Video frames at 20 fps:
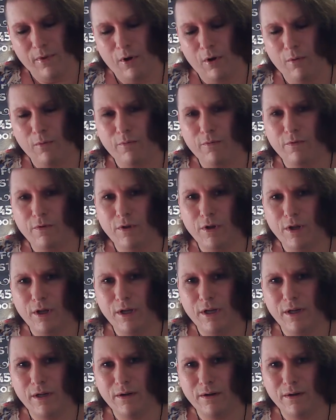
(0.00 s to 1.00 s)

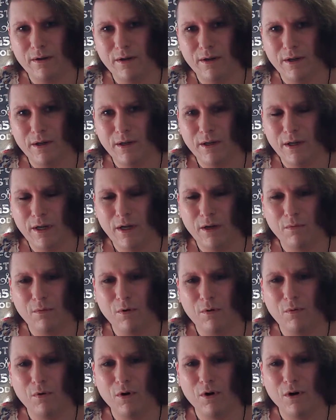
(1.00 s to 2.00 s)
hopefully, it
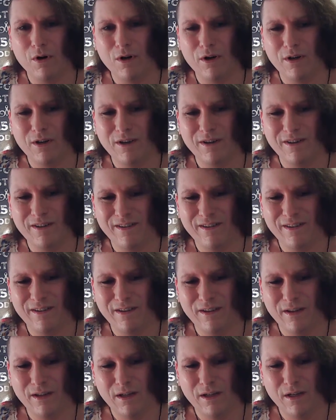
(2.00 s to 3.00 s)
will work.
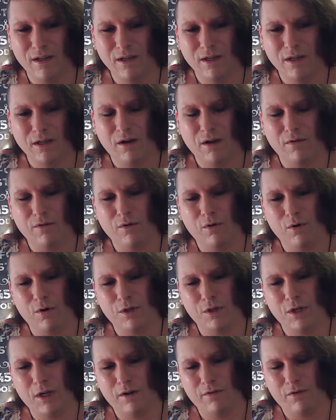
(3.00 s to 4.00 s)
Of
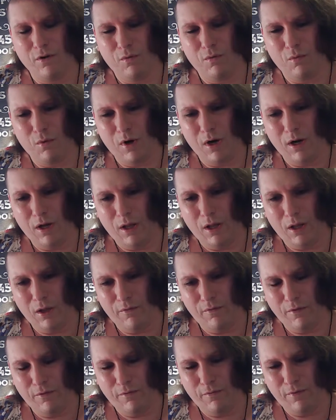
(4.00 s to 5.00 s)
course, after a while,
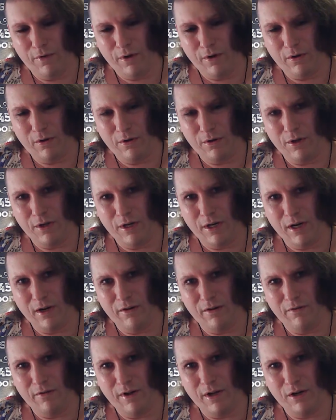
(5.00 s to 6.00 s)
if you feel the
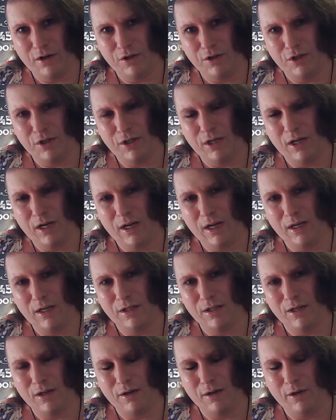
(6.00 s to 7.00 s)
negative energy
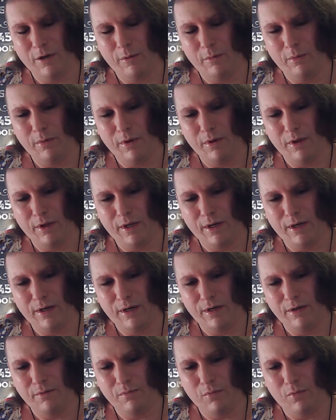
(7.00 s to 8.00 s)
has
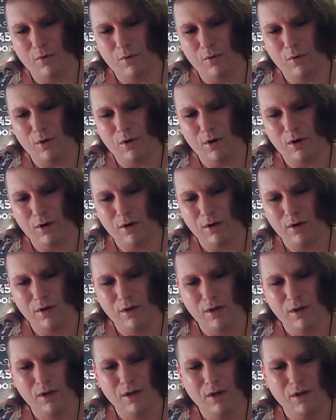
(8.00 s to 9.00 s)
accumulated more,
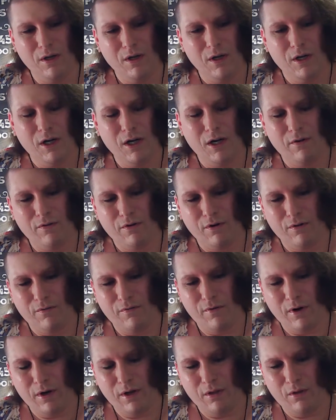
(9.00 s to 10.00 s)
after a
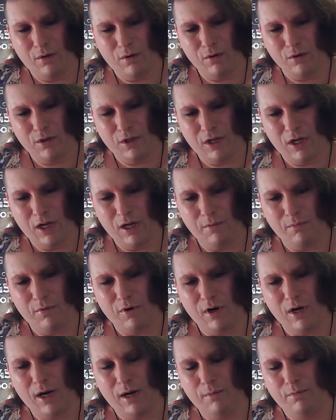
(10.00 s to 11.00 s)
very long time,
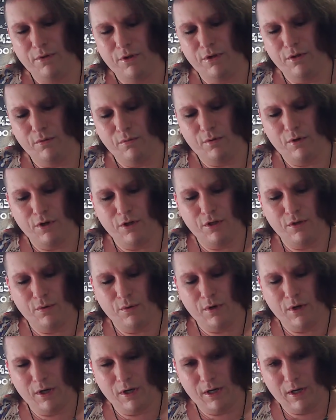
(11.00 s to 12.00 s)
perhaps you could do
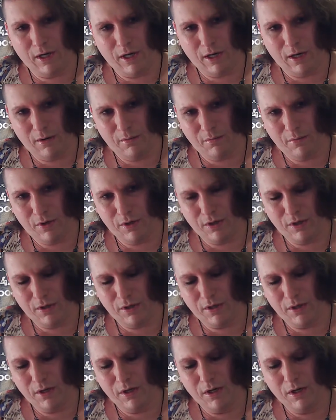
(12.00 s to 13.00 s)
it again, but
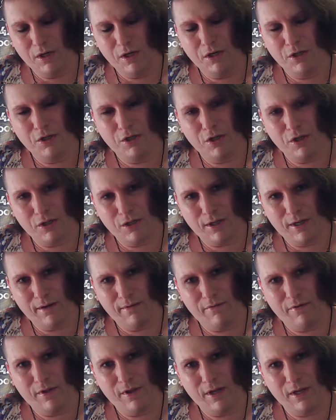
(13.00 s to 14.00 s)
just
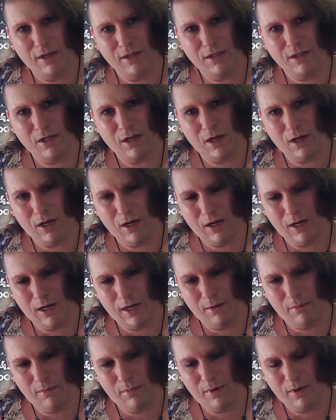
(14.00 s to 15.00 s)
give things
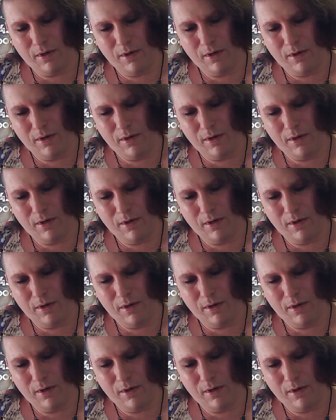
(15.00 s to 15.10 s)
time.